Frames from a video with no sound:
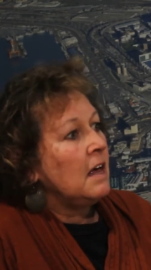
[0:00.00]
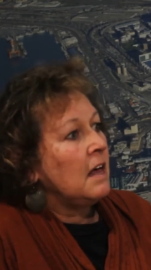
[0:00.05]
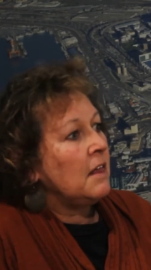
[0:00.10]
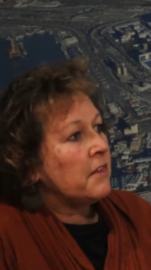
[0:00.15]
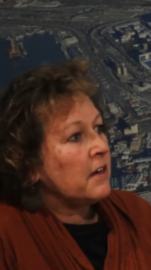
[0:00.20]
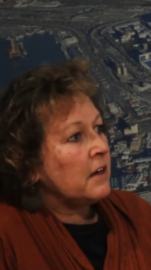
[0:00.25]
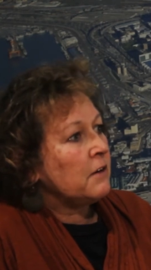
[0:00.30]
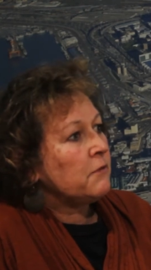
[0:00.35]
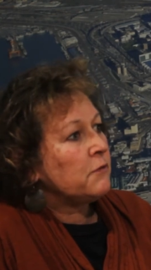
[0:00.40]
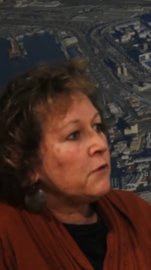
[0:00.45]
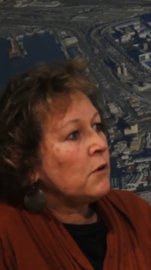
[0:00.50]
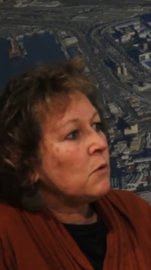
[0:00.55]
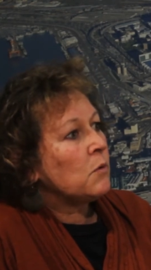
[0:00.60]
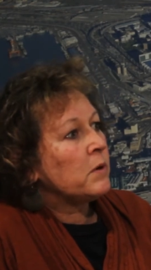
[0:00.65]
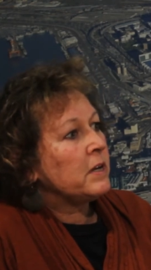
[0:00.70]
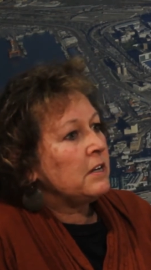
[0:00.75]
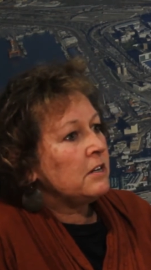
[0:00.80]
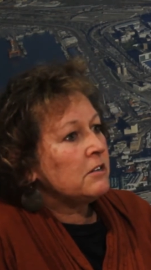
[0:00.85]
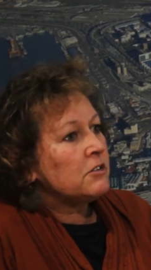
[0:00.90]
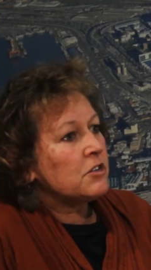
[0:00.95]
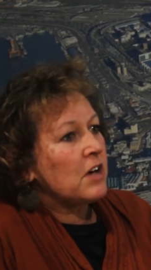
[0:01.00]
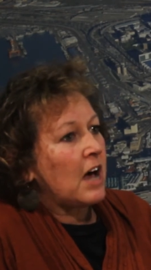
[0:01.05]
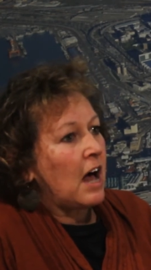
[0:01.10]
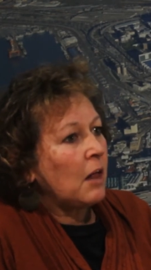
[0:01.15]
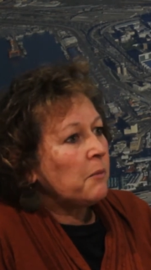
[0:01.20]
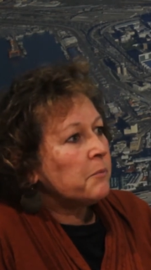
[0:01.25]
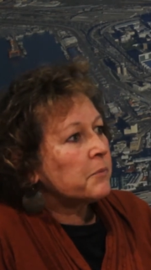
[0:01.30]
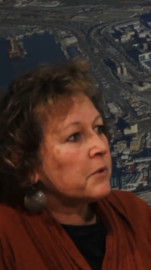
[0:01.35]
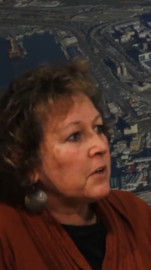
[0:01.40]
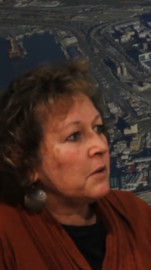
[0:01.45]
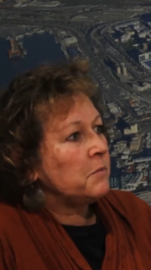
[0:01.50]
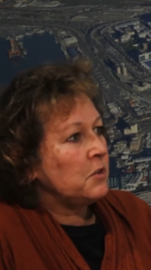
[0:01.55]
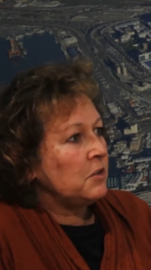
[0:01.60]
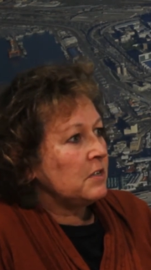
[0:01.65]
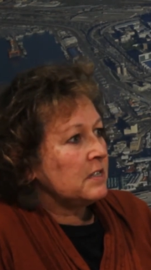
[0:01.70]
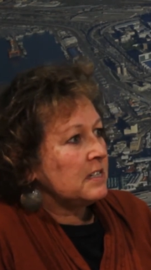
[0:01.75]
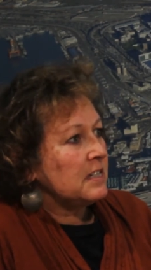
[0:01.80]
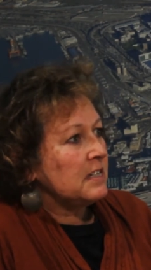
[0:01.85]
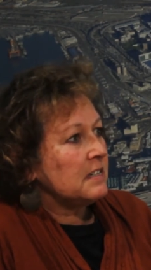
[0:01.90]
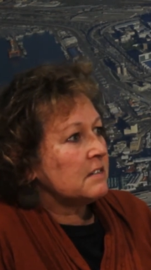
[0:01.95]
And therefore, we need to help
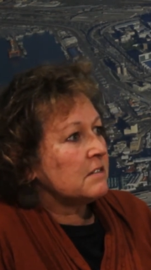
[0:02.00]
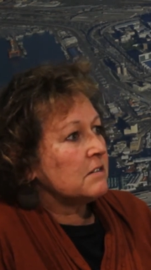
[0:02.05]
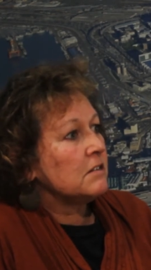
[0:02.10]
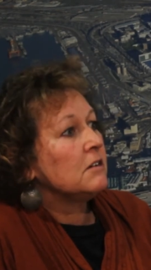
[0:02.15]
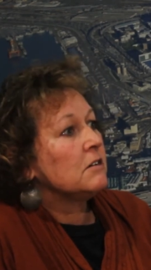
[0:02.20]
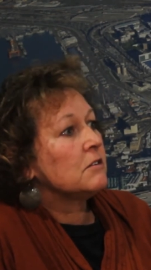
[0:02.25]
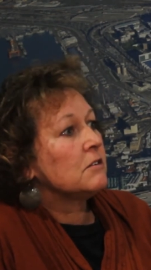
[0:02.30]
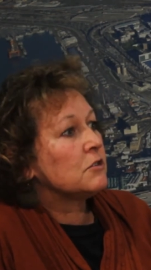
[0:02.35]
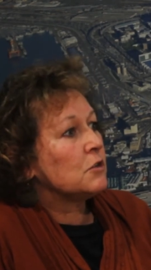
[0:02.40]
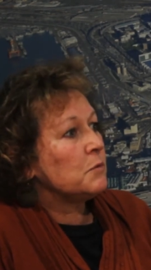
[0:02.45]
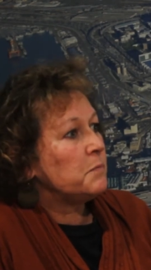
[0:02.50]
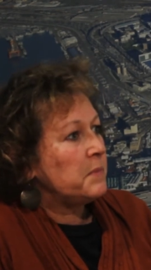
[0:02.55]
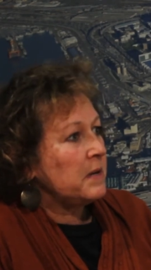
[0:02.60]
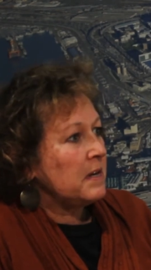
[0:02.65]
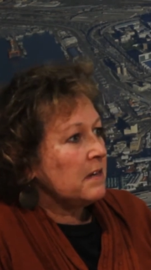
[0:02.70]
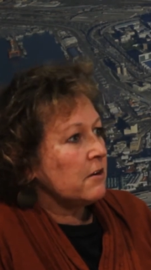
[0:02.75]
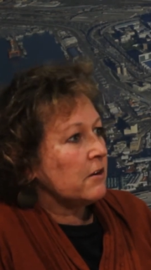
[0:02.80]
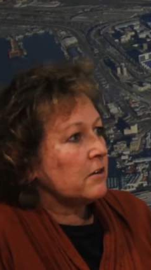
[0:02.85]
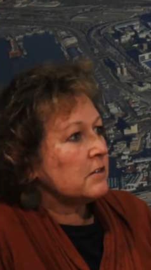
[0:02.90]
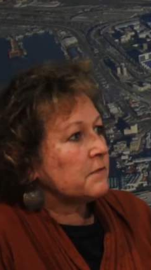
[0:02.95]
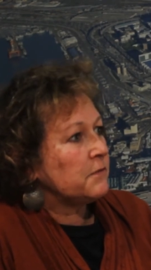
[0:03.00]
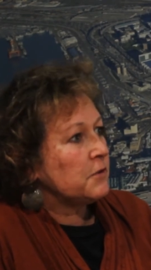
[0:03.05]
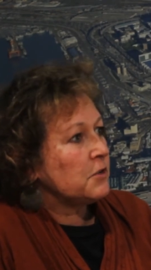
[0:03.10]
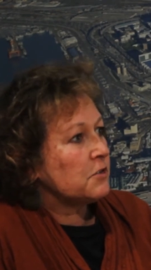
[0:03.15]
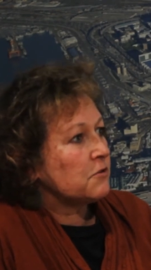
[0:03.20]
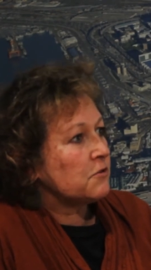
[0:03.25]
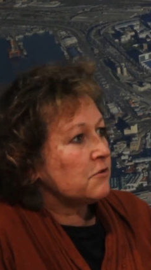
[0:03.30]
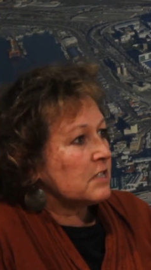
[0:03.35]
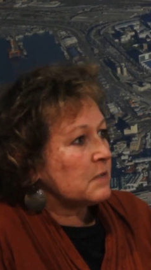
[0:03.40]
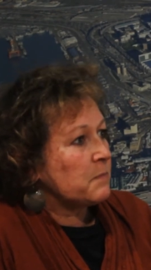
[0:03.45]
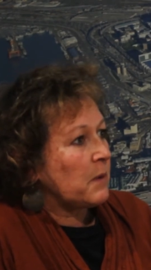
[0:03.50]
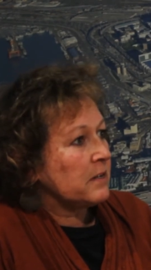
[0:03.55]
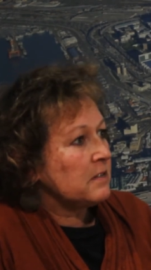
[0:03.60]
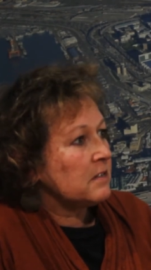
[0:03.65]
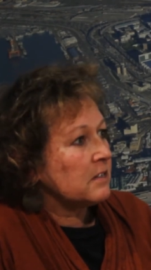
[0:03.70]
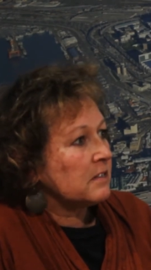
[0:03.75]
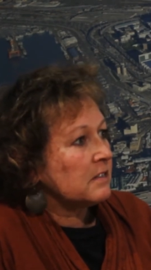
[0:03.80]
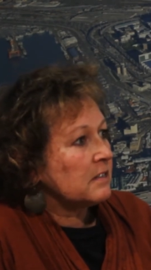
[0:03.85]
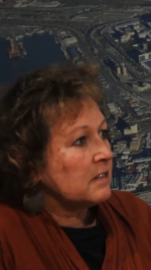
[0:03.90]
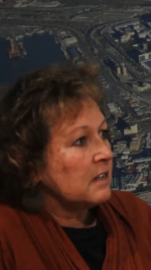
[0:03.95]
communities to be those first
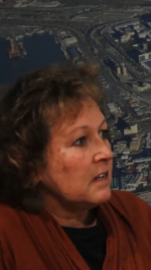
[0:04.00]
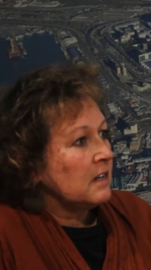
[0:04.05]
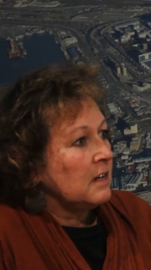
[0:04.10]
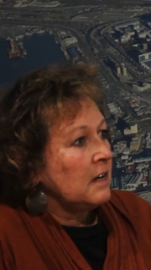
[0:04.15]
responders.